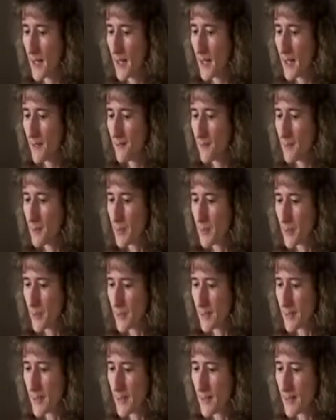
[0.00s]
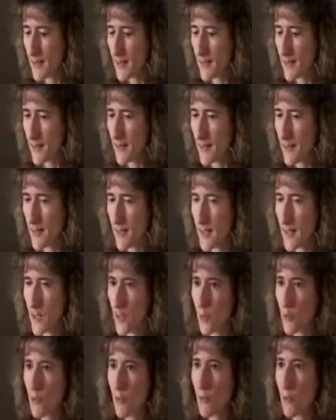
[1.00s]
If a person is in a
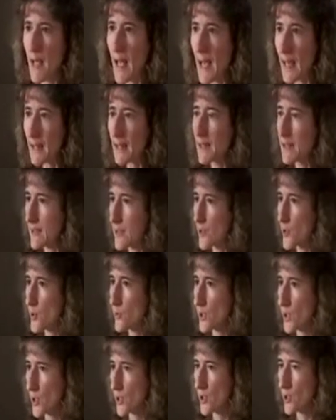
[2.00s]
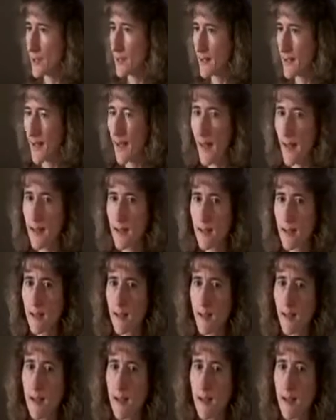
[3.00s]
traumatic situation, again,